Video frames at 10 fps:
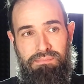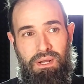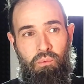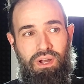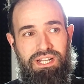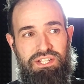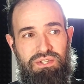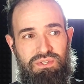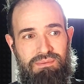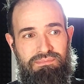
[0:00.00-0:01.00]
but I wanted to
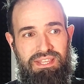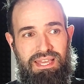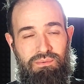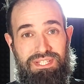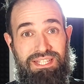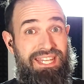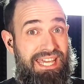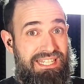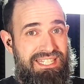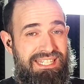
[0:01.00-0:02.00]
do something that was
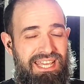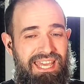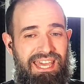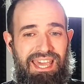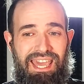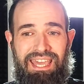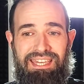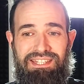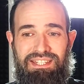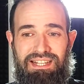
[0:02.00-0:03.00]
intense.
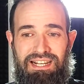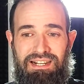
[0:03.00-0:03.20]
And